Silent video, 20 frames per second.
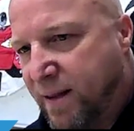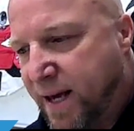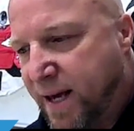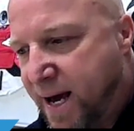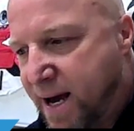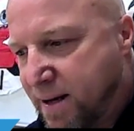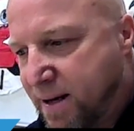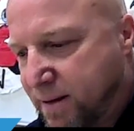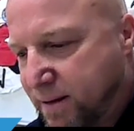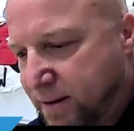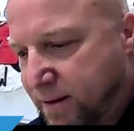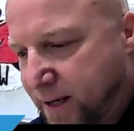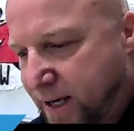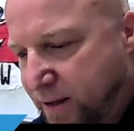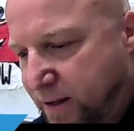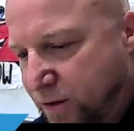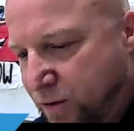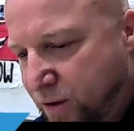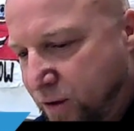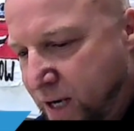
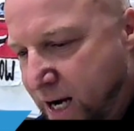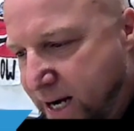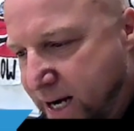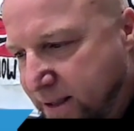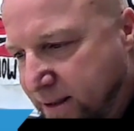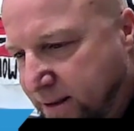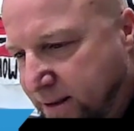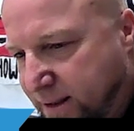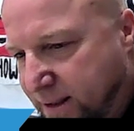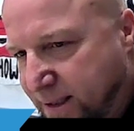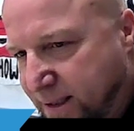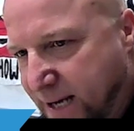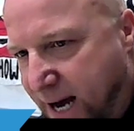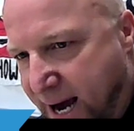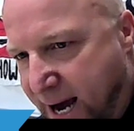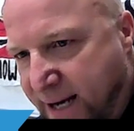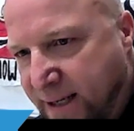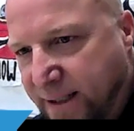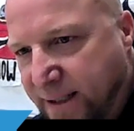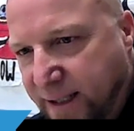that you guys
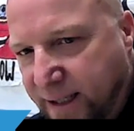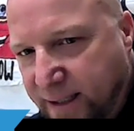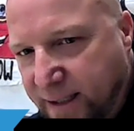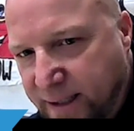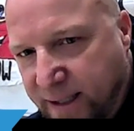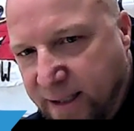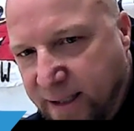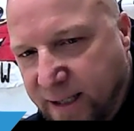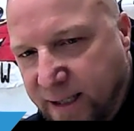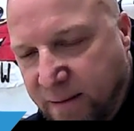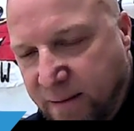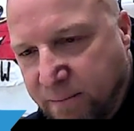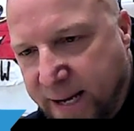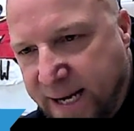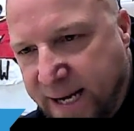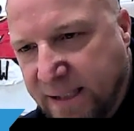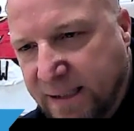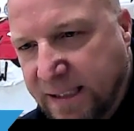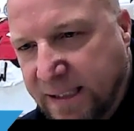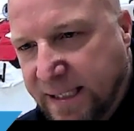designed it
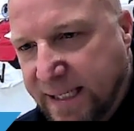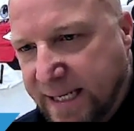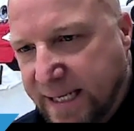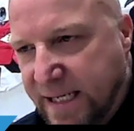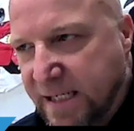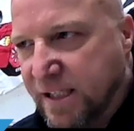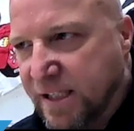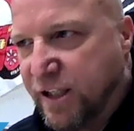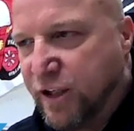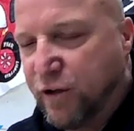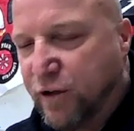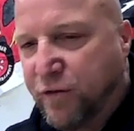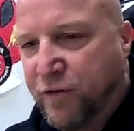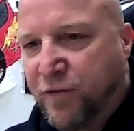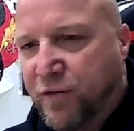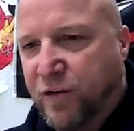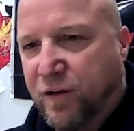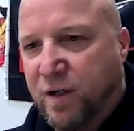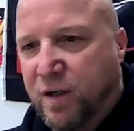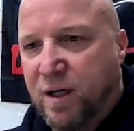makes it easier
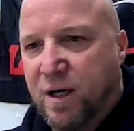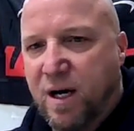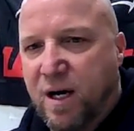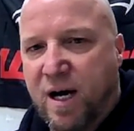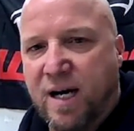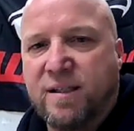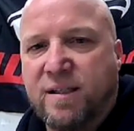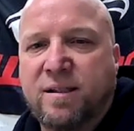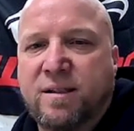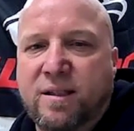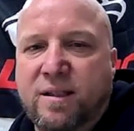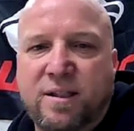for us to